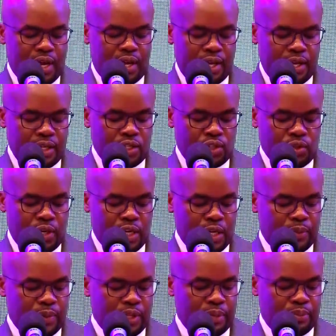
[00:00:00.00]
again, to
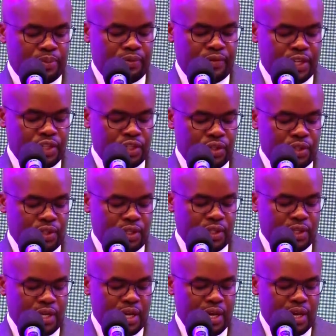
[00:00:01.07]
help in the prevention
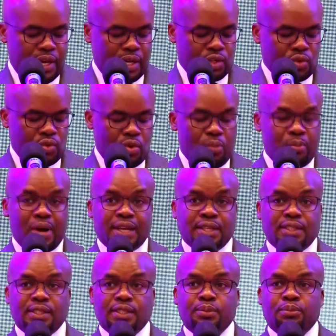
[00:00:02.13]
and to
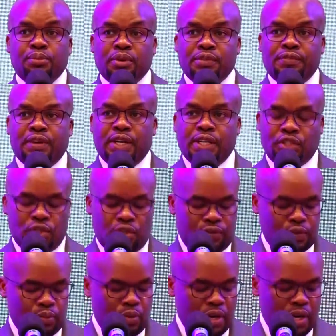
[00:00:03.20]
combat proliferation
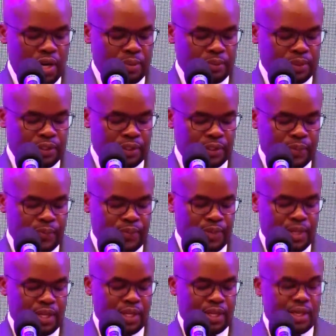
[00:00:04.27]
of small arms.
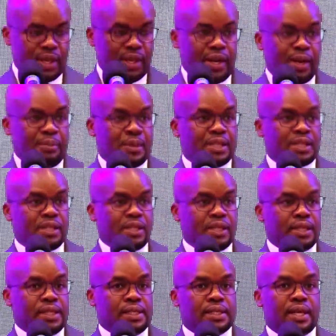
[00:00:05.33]
Number
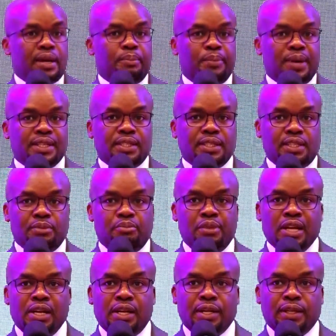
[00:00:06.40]
three is capacity
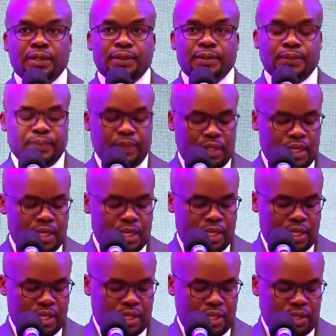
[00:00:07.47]
building,
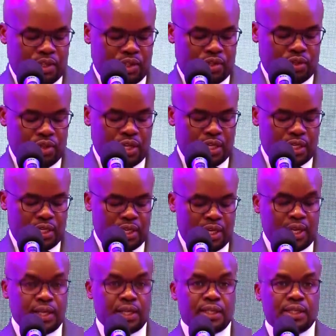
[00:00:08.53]
so that
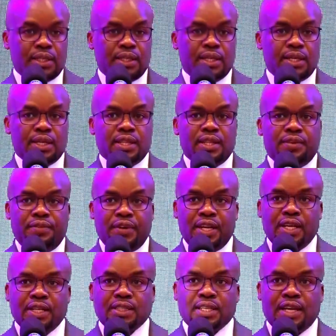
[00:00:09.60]
then the
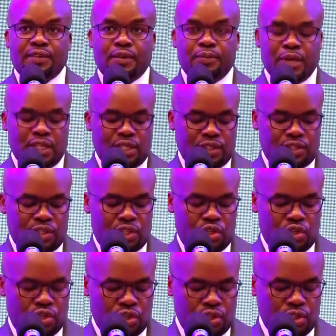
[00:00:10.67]
various government
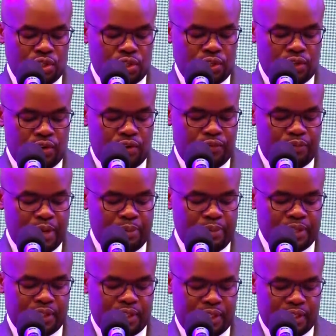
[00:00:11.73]
institutions of
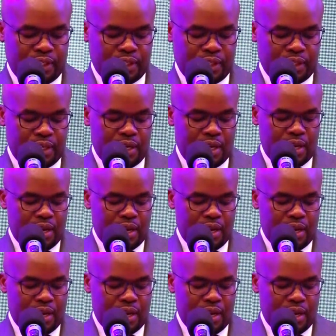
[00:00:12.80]
member states